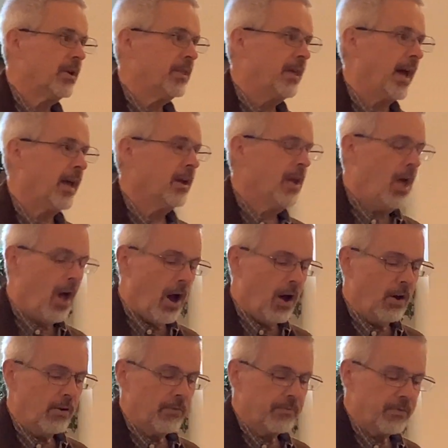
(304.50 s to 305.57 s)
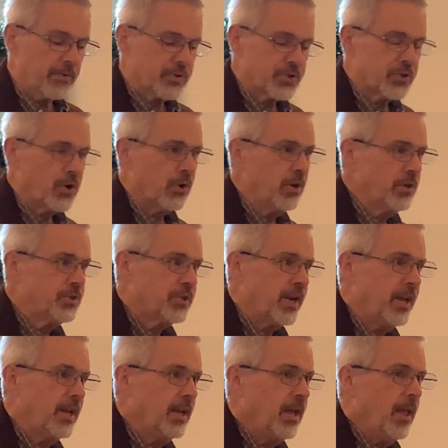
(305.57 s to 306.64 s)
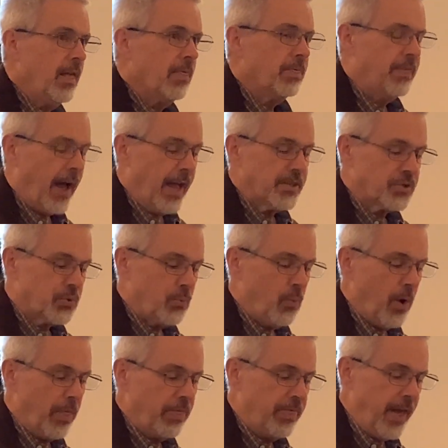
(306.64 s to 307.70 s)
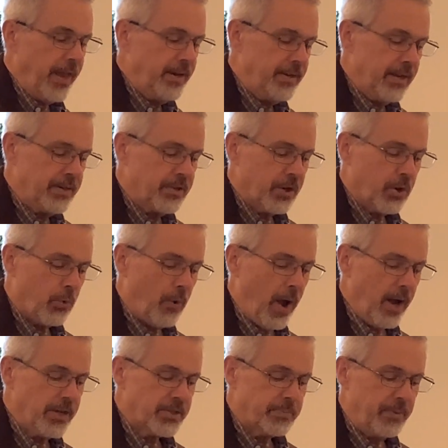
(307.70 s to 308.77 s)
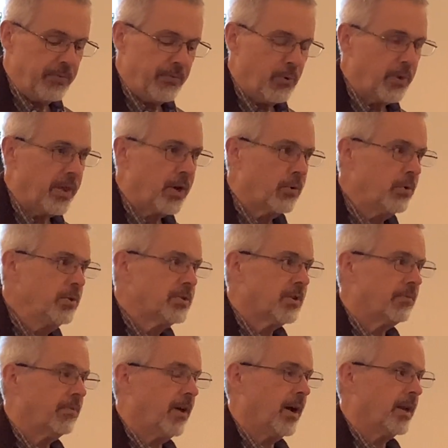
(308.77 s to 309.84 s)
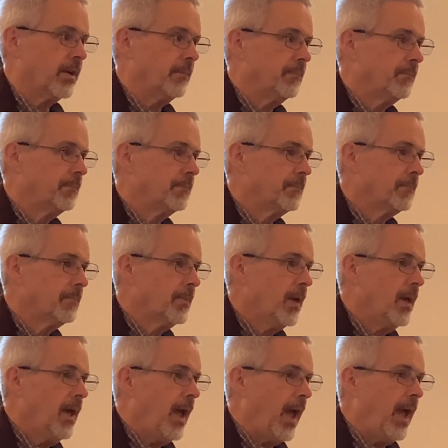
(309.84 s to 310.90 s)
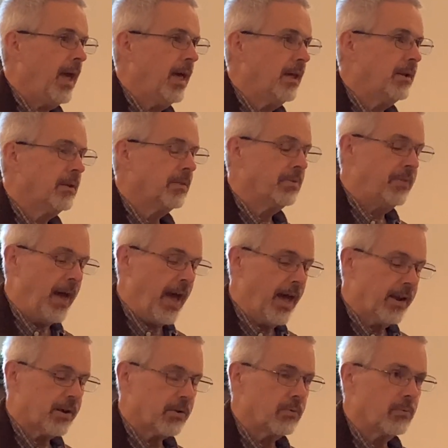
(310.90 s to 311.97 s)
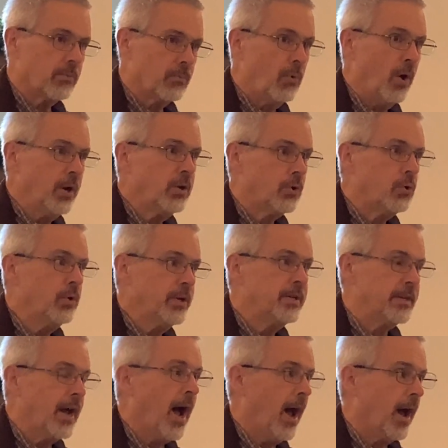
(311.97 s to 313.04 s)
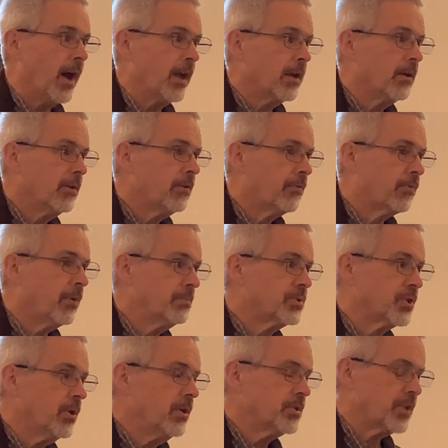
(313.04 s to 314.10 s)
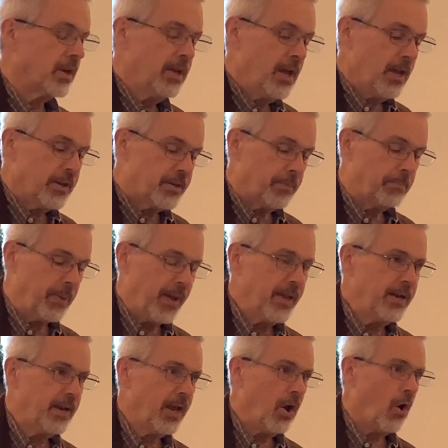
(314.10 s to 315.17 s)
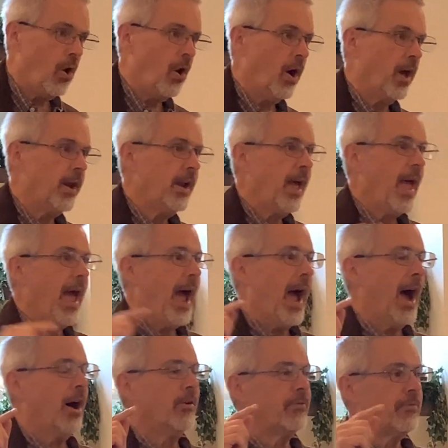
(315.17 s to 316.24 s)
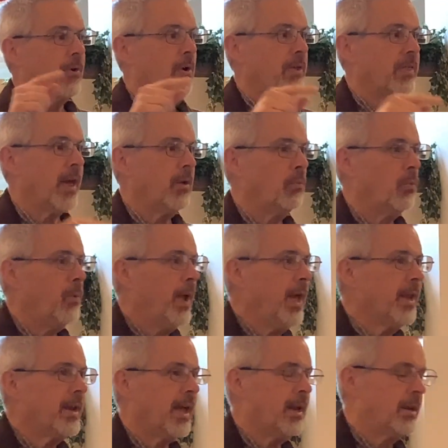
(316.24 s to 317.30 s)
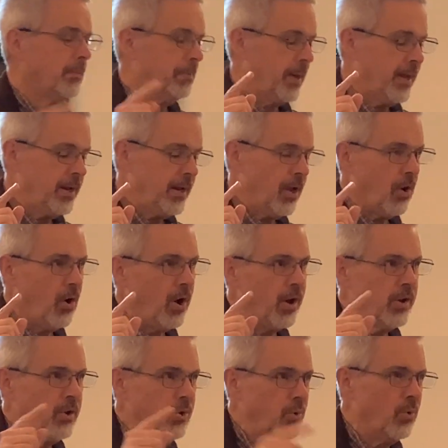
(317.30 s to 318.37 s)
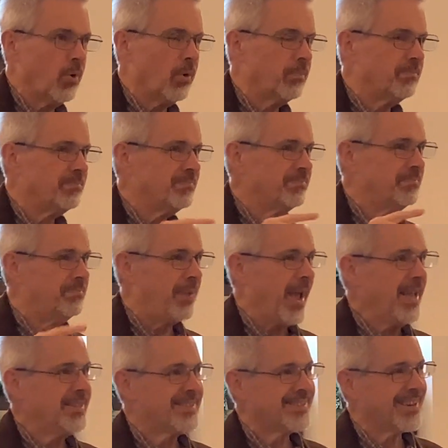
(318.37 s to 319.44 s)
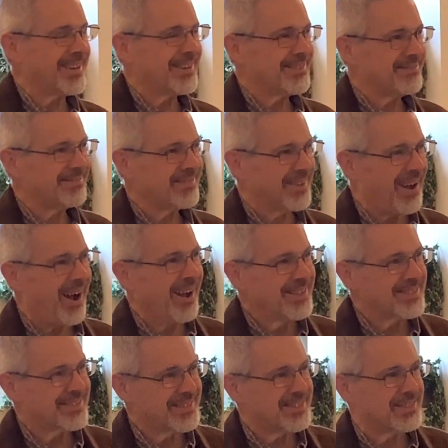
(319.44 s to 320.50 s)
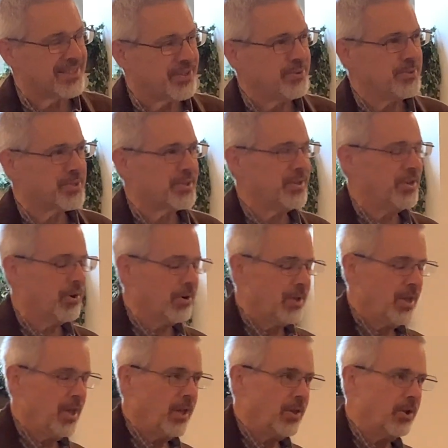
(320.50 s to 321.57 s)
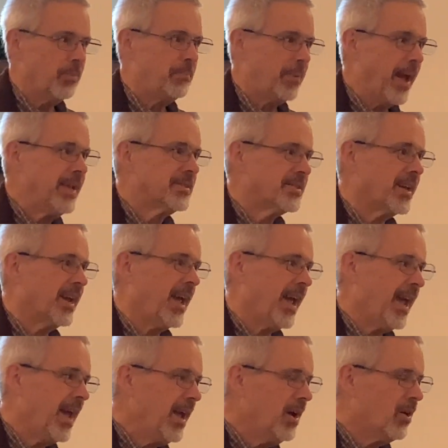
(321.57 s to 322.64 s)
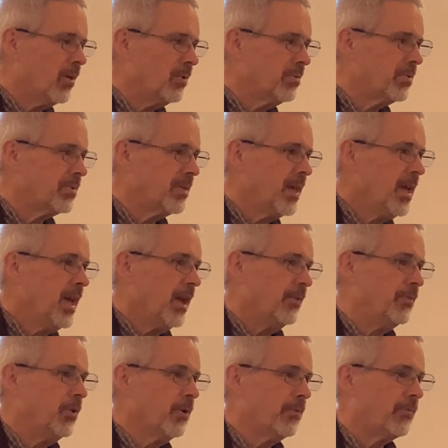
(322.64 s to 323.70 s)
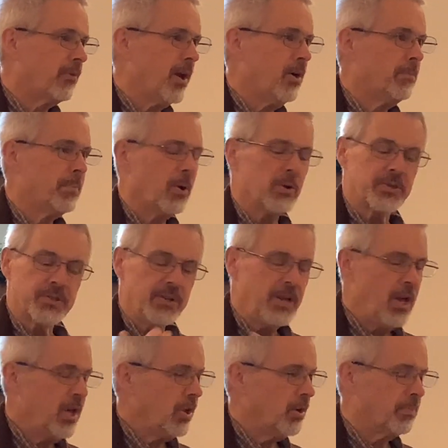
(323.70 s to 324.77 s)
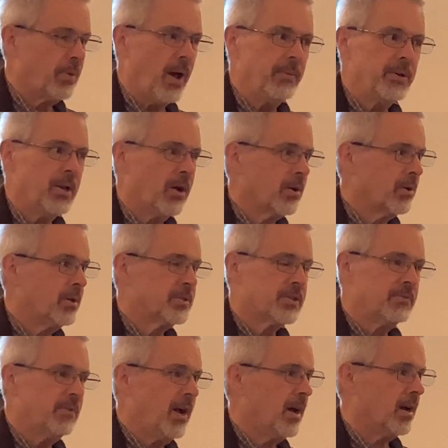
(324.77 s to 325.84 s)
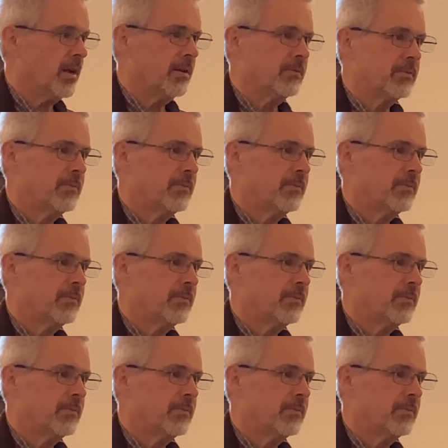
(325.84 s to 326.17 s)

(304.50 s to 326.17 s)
to that of scourging. That's what they did to Christ before they crucified him and that one could die from scourging, depending on how far they went and depending on your basic constitution, your, your basic health. If you're a frail person, you're probably not going to survive.